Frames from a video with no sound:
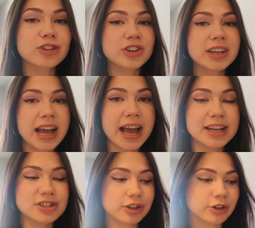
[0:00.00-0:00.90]
actually gonna
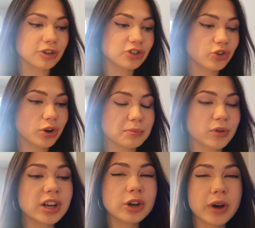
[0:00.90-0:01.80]
head to the grocery store
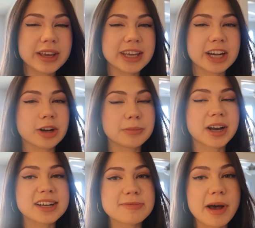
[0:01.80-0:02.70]
pretty quick here because I'm